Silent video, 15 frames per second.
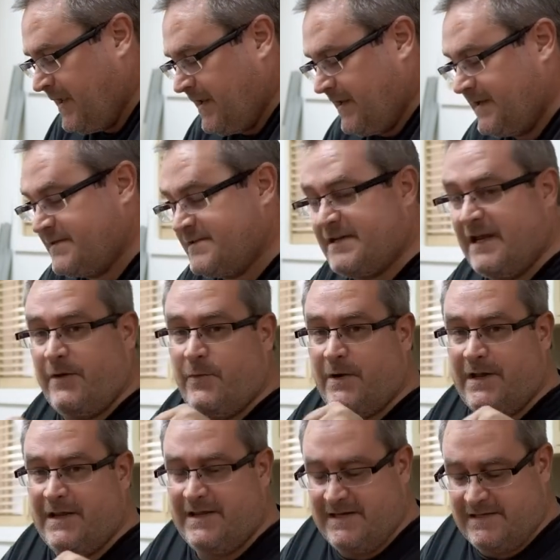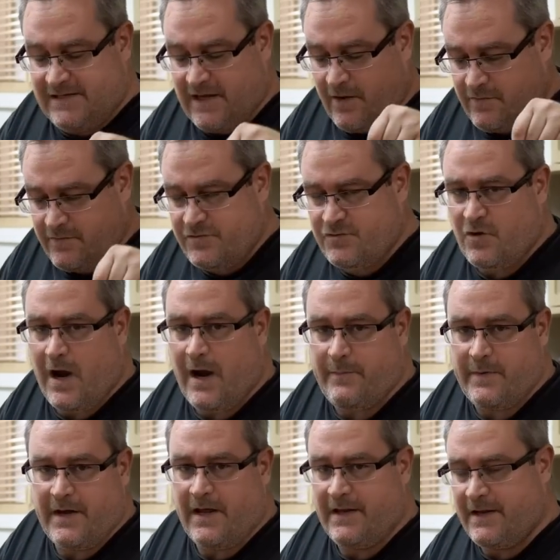is take one of these out and drop
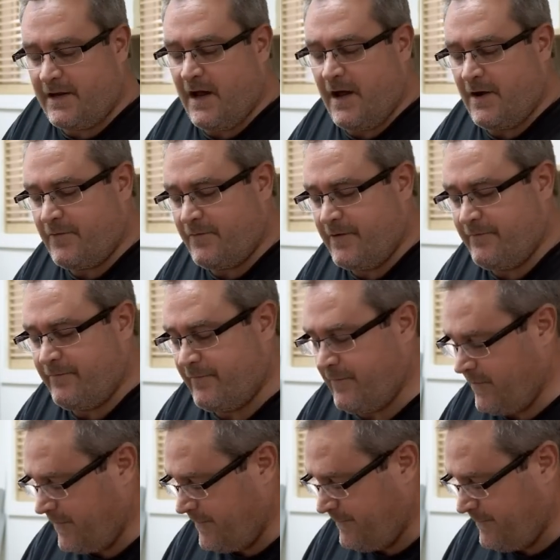it on the concrete floor.